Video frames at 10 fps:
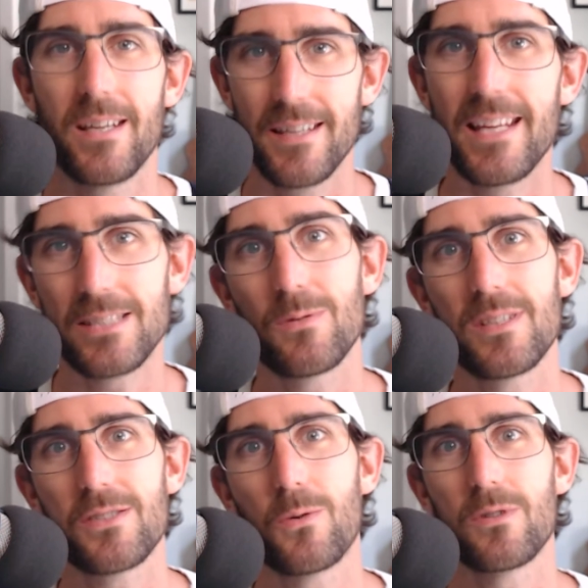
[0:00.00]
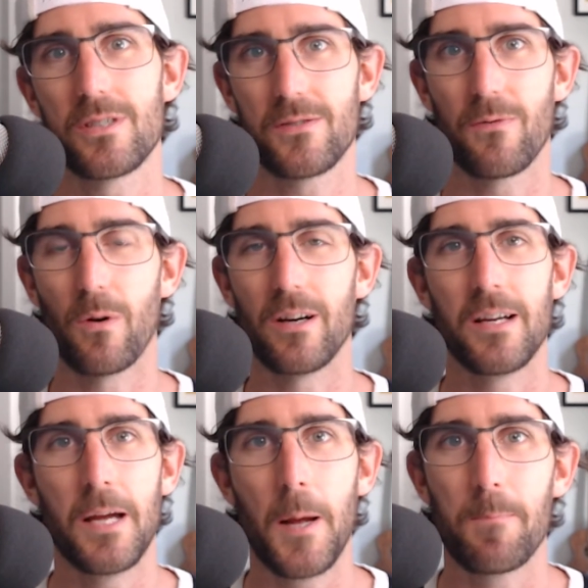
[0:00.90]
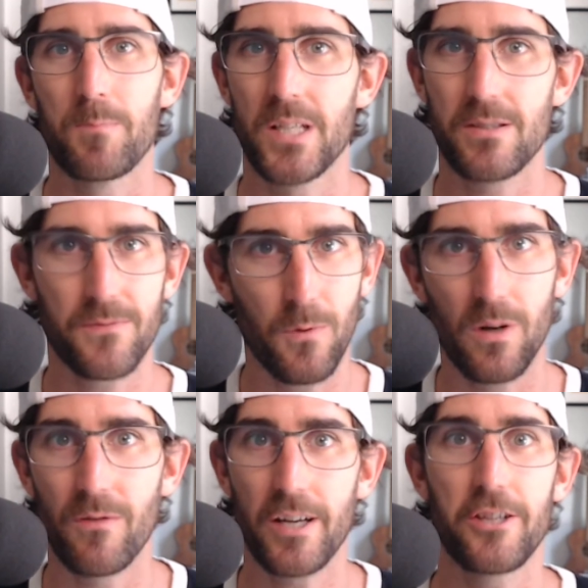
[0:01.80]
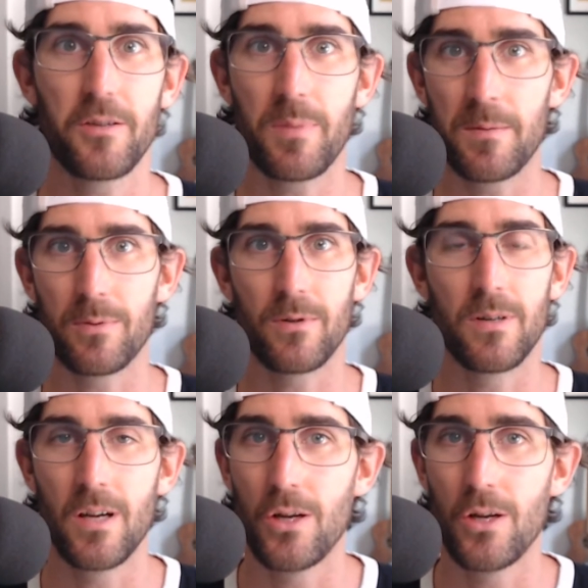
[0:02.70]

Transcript: That's what this course is for. This is for regular people